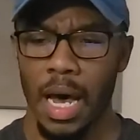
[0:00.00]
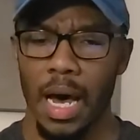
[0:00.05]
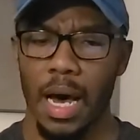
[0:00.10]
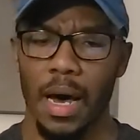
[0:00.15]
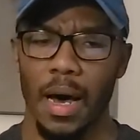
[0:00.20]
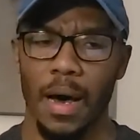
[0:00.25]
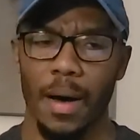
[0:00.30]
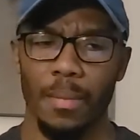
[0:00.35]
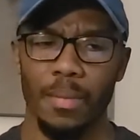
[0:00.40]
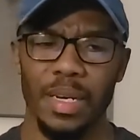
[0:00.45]

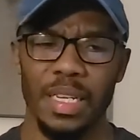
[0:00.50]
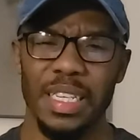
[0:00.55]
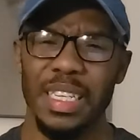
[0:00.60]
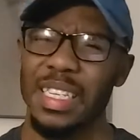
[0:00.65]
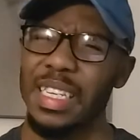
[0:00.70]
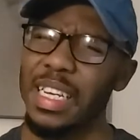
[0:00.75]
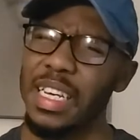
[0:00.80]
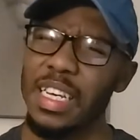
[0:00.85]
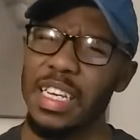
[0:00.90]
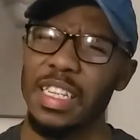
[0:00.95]
And
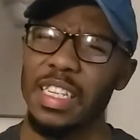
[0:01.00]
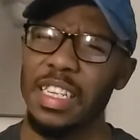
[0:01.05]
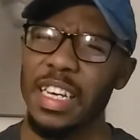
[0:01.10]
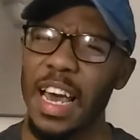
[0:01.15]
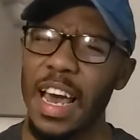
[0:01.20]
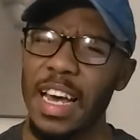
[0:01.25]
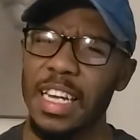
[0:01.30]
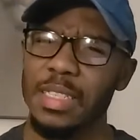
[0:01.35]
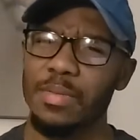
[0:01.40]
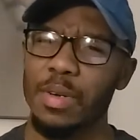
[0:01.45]
then
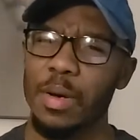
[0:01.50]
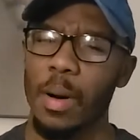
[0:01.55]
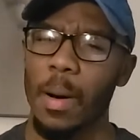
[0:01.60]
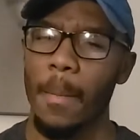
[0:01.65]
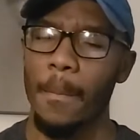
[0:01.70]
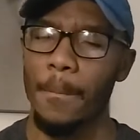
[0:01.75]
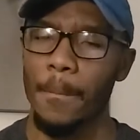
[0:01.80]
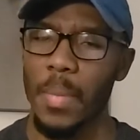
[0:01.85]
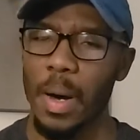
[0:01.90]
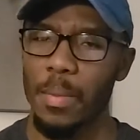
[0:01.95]
he asked me
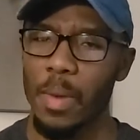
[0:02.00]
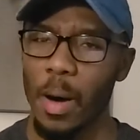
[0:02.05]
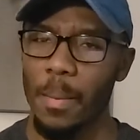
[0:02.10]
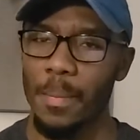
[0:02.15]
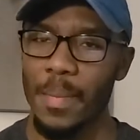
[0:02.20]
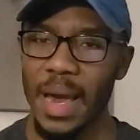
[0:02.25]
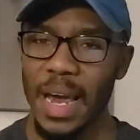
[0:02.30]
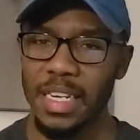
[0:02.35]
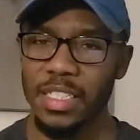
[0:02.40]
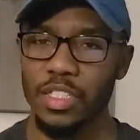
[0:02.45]
about
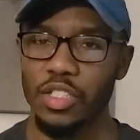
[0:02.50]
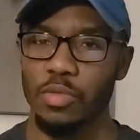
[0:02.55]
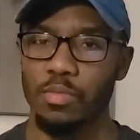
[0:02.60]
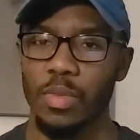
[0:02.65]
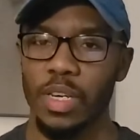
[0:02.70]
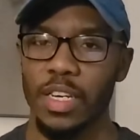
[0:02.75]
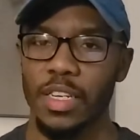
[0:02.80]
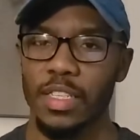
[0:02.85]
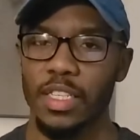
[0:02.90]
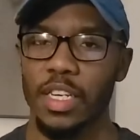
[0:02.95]

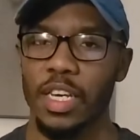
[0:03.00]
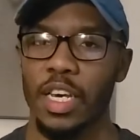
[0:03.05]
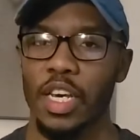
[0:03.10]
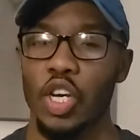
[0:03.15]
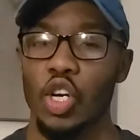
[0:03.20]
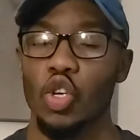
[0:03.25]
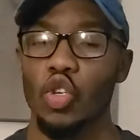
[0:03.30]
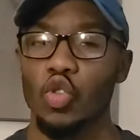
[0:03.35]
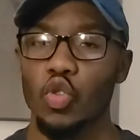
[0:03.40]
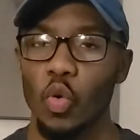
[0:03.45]
management
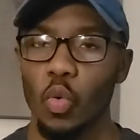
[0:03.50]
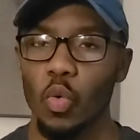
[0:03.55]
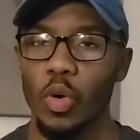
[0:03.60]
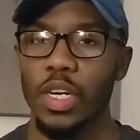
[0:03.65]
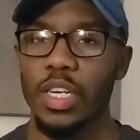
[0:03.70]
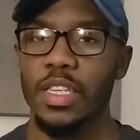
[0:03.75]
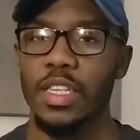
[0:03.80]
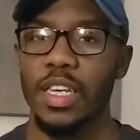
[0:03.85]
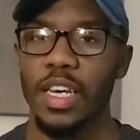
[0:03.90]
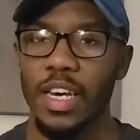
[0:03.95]

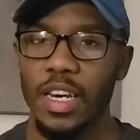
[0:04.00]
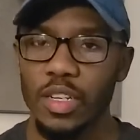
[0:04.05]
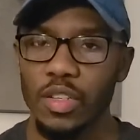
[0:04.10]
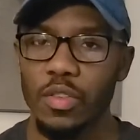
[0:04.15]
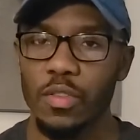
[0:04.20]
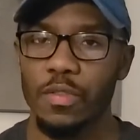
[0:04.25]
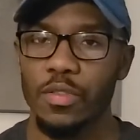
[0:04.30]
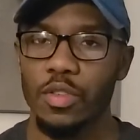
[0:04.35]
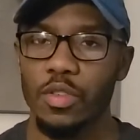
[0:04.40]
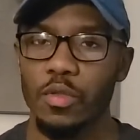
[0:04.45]
during the
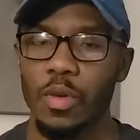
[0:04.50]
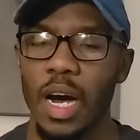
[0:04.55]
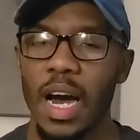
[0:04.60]
interview.